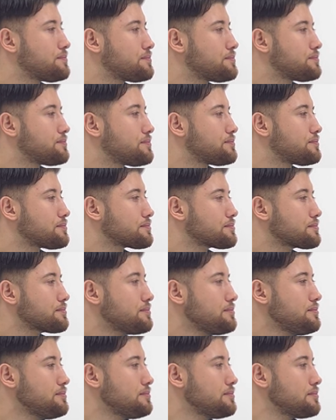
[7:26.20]

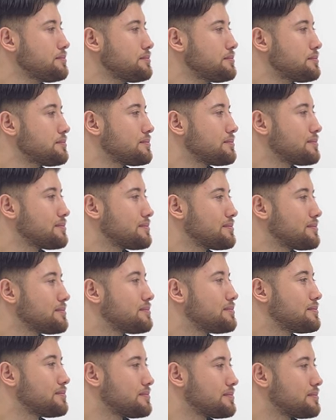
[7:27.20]

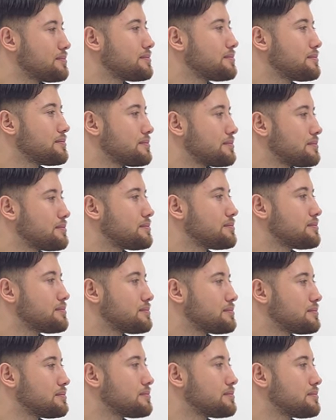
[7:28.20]

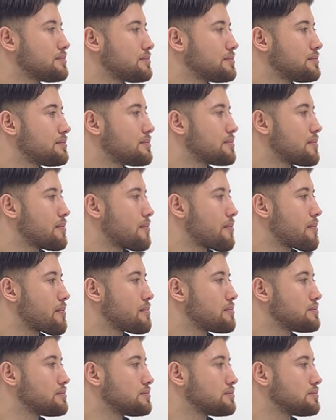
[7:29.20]

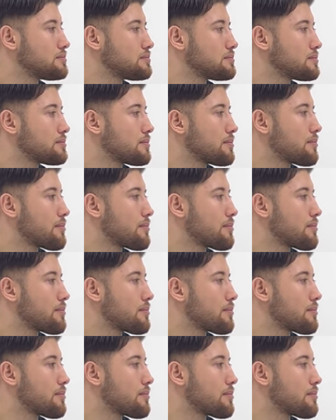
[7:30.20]
No words are spoken by the person on screen.